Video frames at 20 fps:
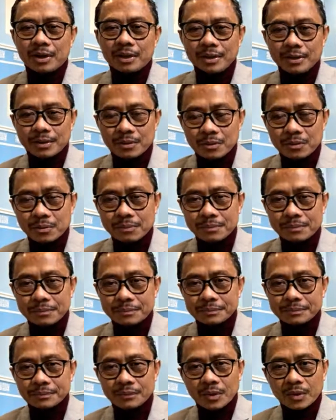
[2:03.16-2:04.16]

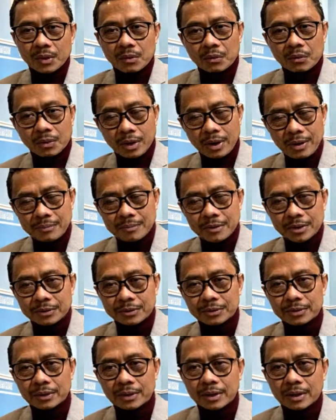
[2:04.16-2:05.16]
alaikum wa
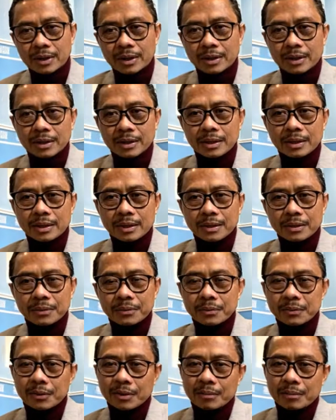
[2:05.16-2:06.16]
rahmatullahi
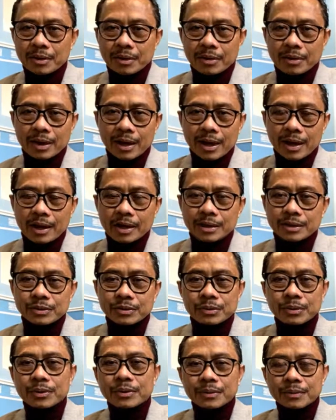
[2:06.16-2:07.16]
wa
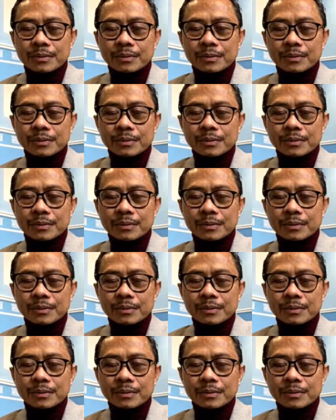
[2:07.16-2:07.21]
barakatuh.